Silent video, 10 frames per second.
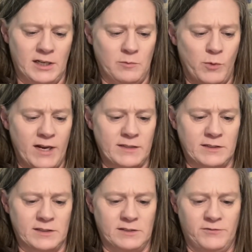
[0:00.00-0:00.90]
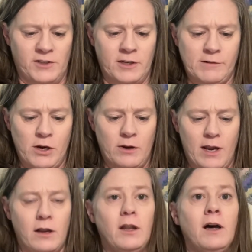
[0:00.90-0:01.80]
I'm waiting to figure out
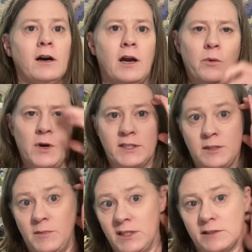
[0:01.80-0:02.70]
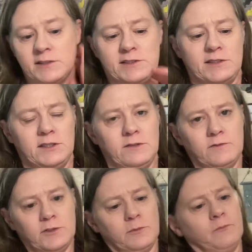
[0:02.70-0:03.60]
how long I want to make the
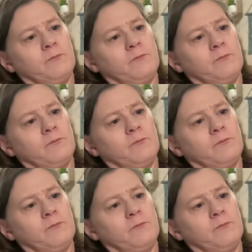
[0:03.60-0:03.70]
sleeve. So,